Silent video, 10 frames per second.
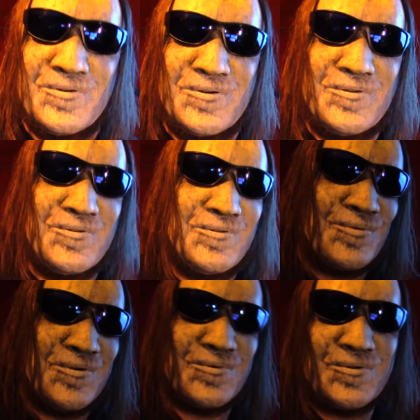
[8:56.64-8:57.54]
and
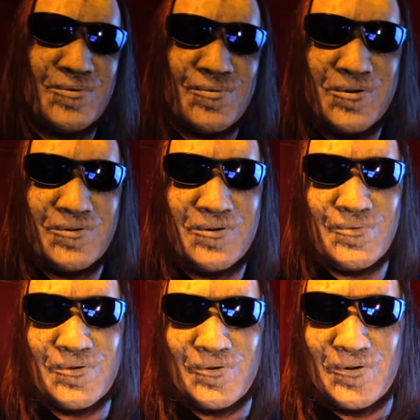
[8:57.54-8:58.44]
be able to embrace that
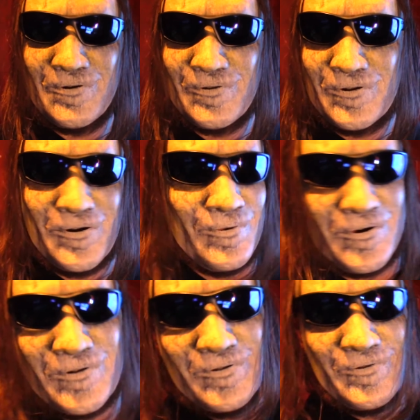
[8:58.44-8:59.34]
beauty every day.
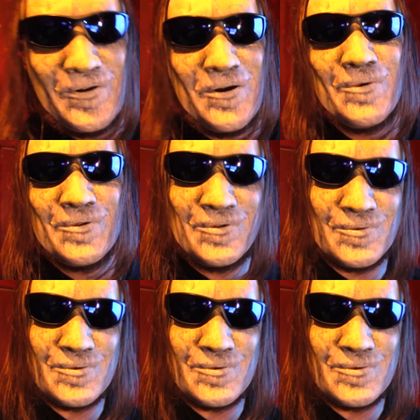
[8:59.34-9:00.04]
Where I live now is super